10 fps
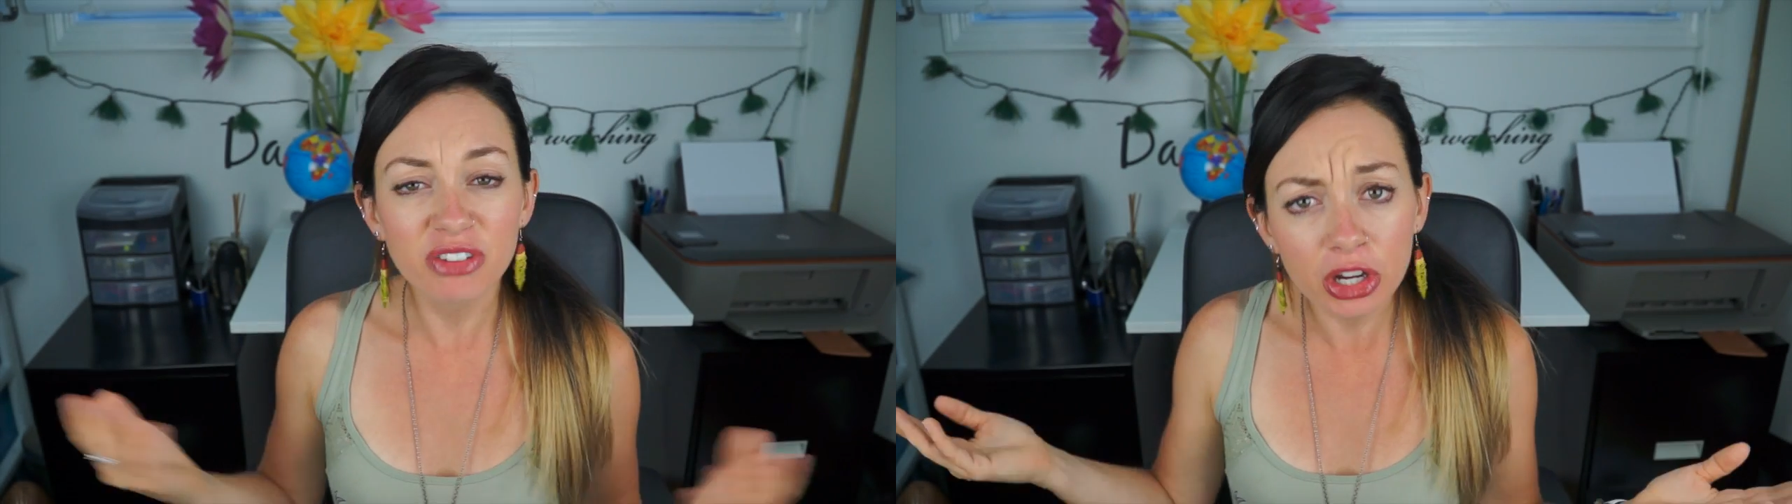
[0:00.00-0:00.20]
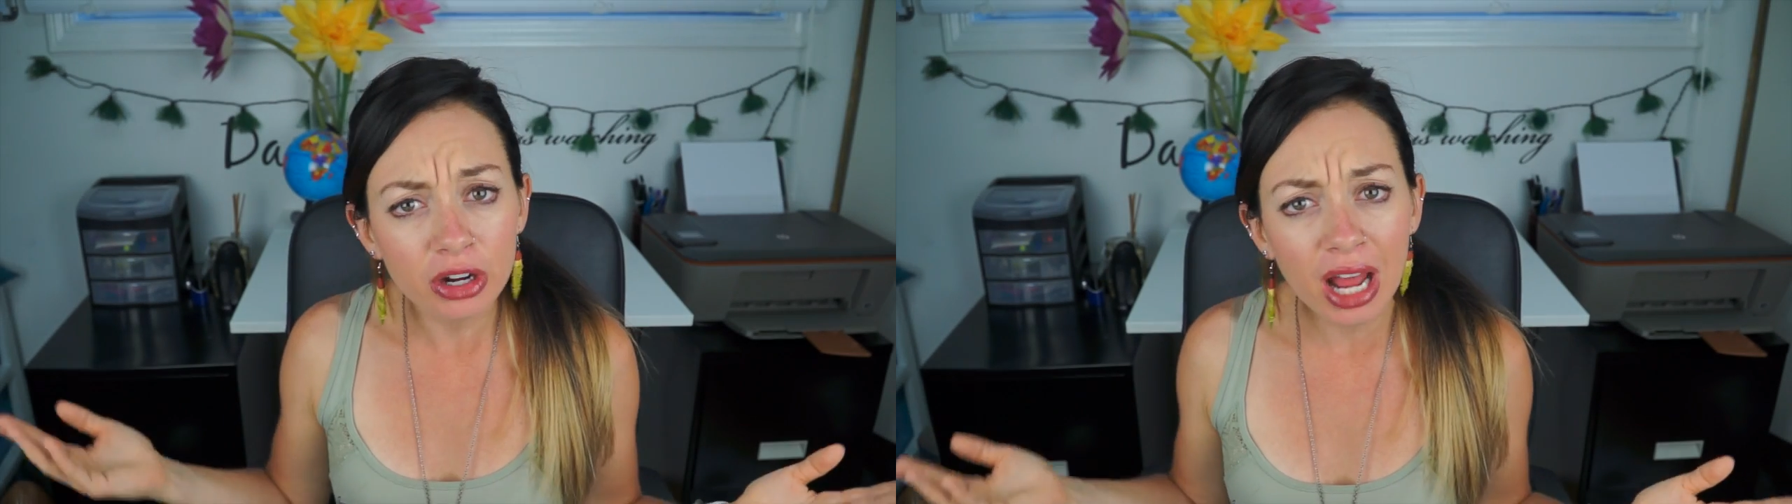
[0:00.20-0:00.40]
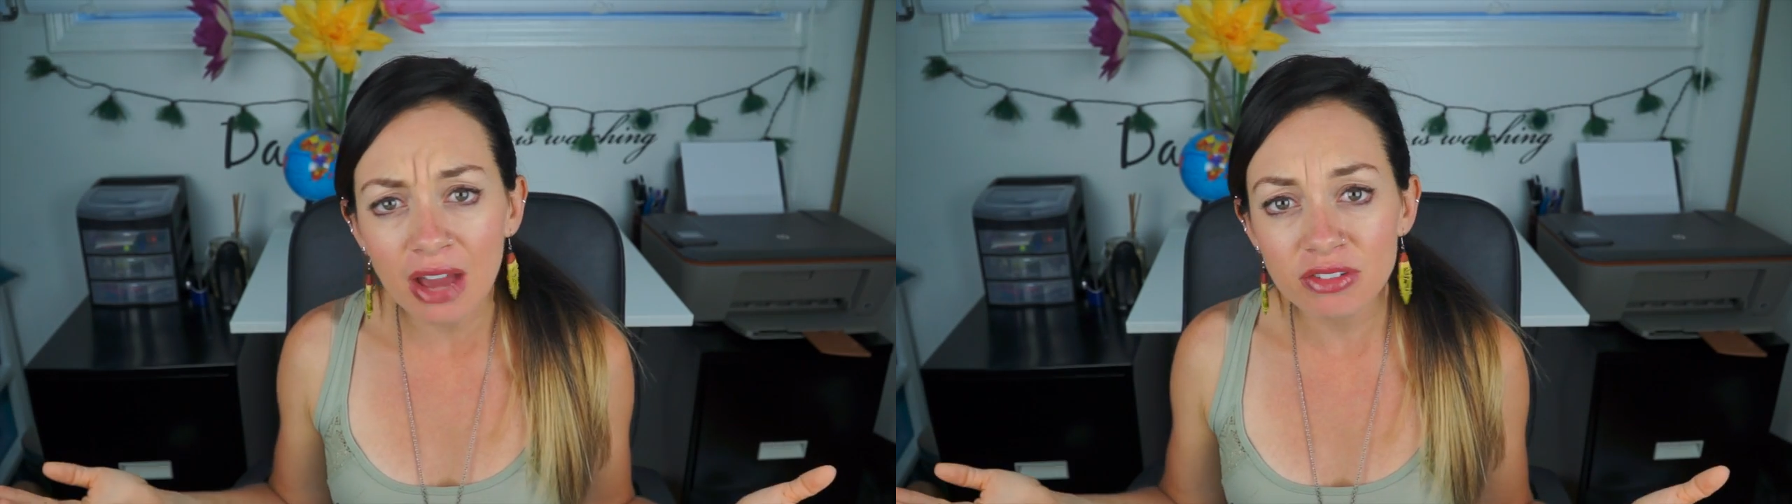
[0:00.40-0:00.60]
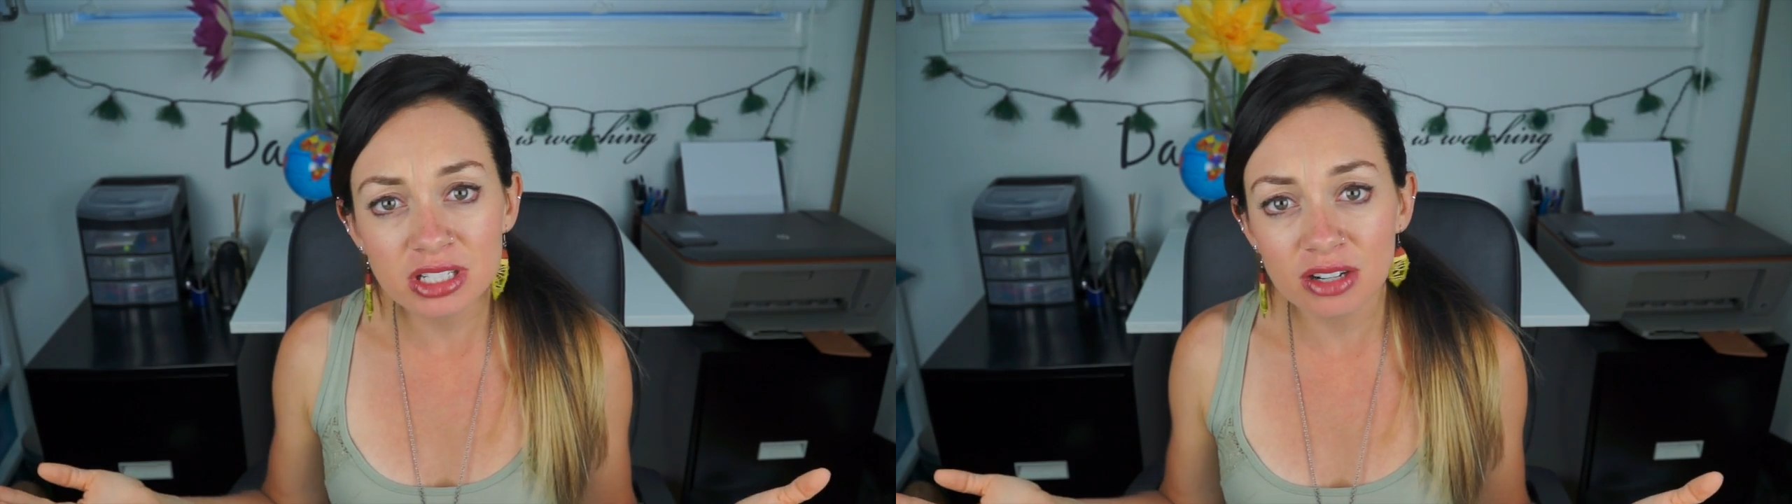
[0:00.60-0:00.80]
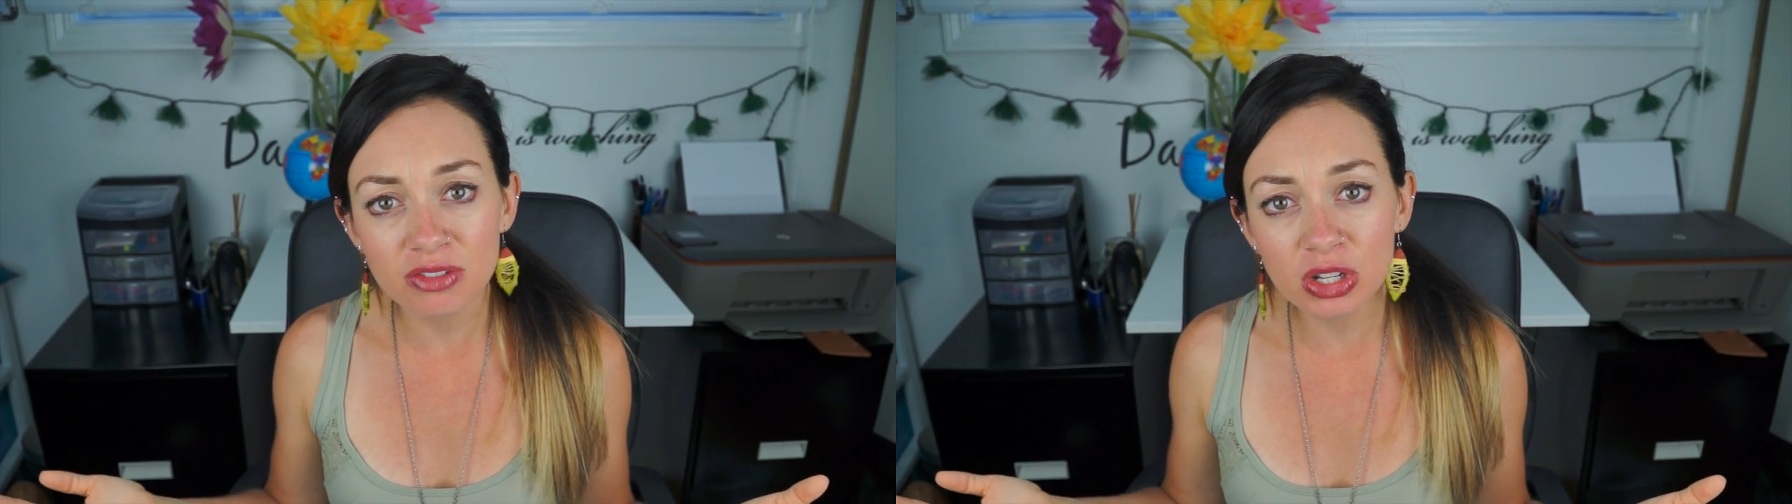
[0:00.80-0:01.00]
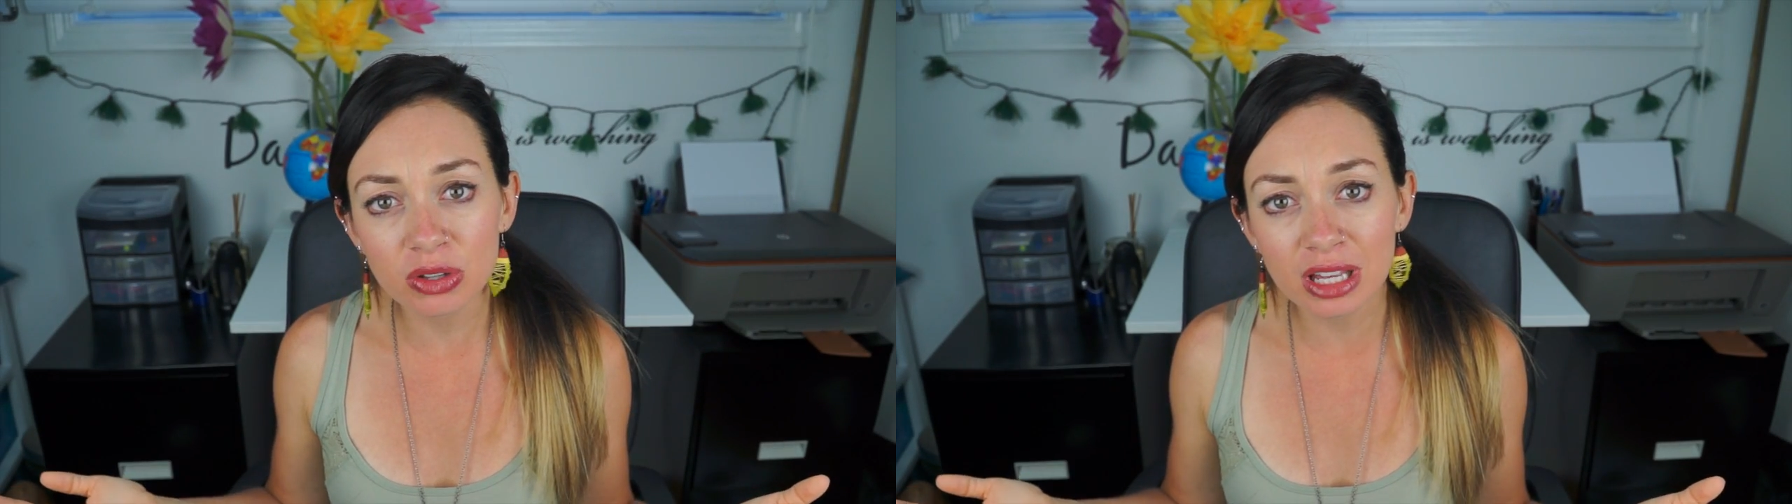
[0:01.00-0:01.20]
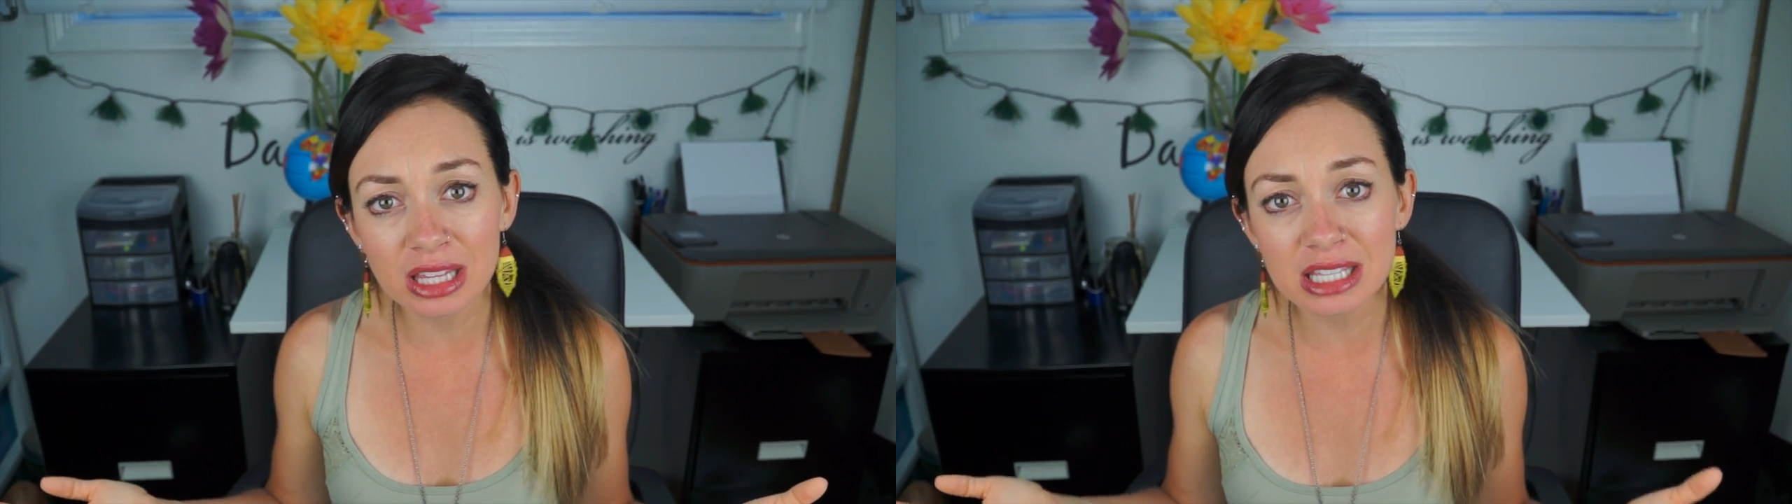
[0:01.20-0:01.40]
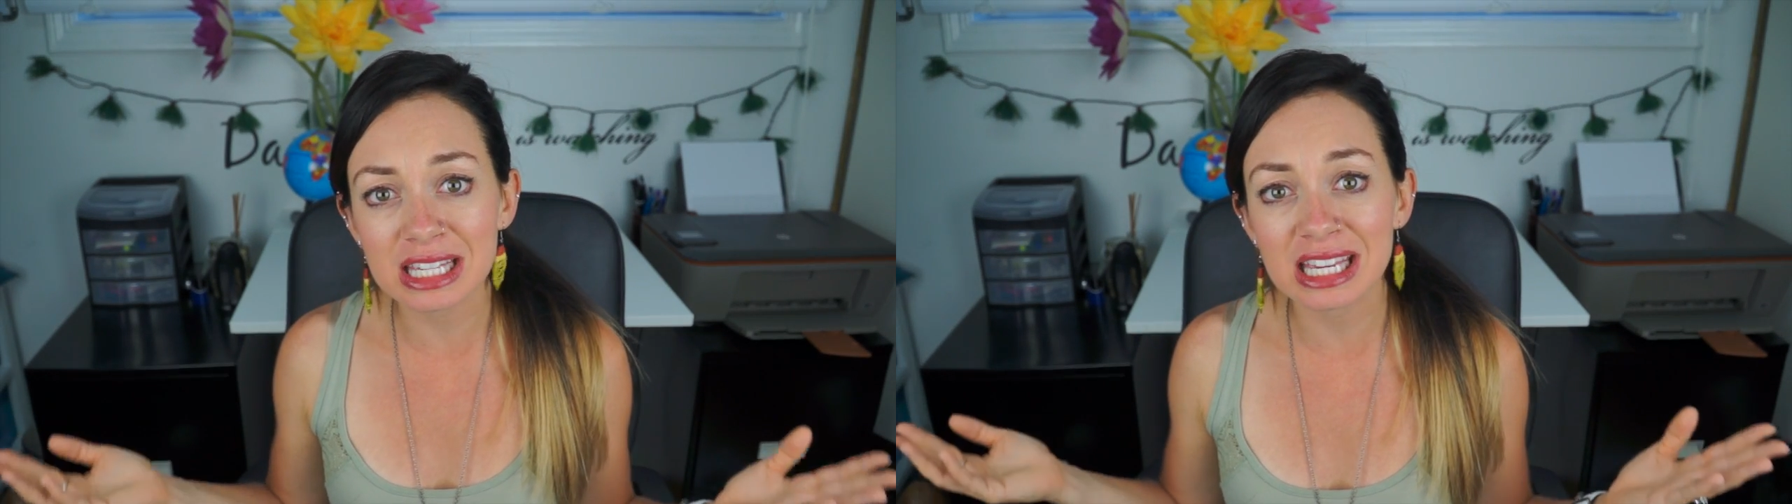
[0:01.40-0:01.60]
I figured I haven't done a video like this